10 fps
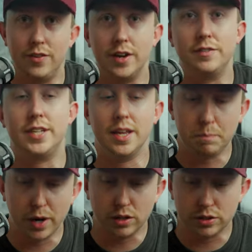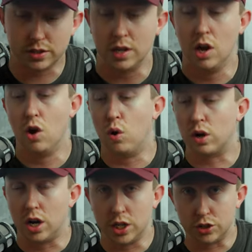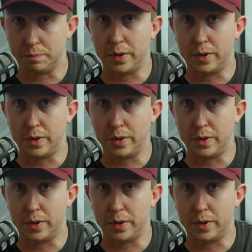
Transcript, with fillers: If you have 10 posts or 100